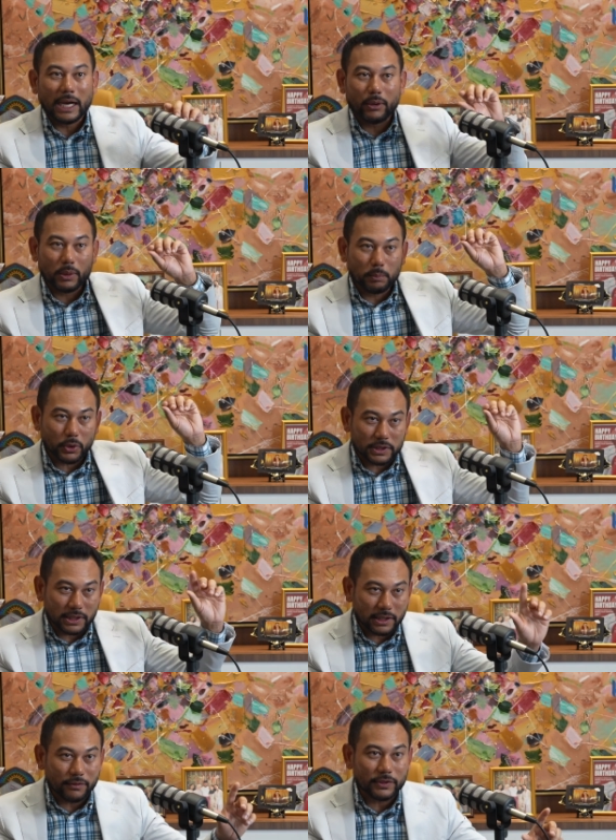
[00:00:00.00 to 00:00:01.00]
how
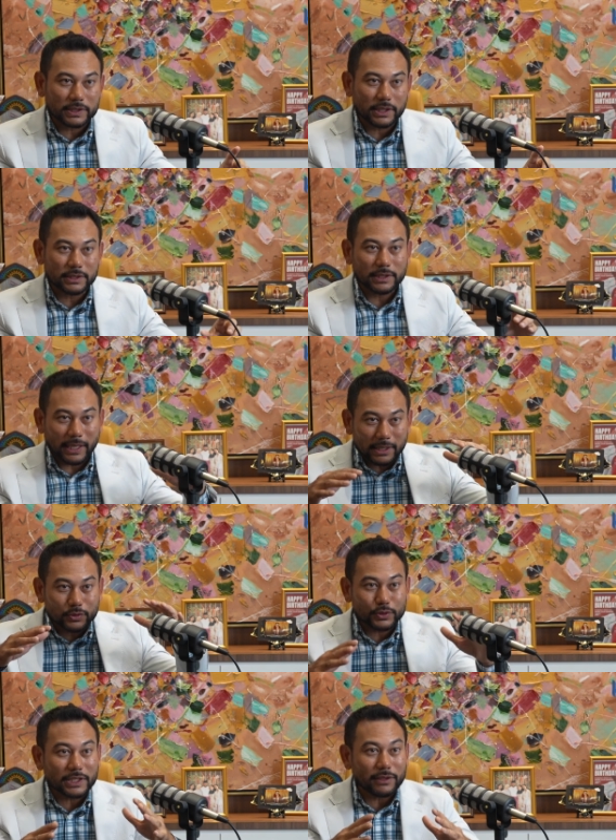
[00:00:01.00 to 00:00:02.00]
important coverage is. It
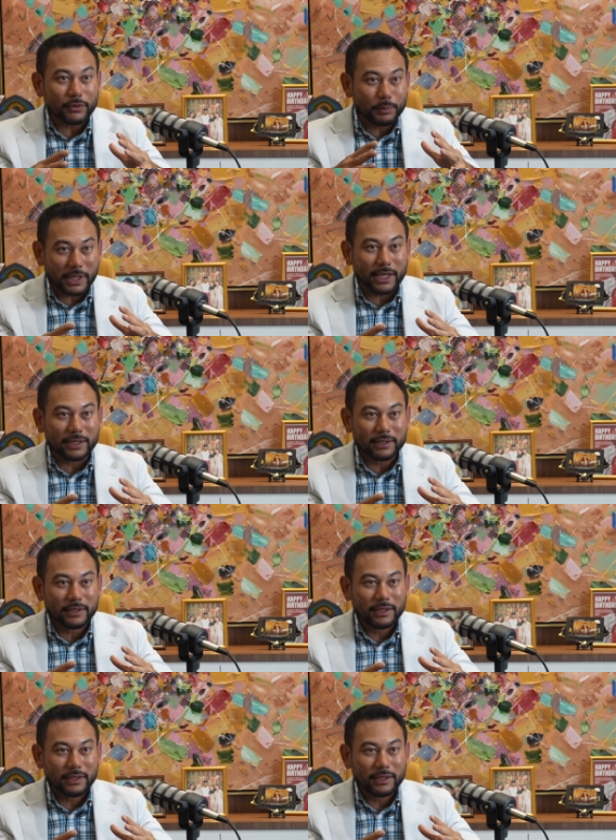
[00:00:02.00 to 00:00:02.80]
has to start from young.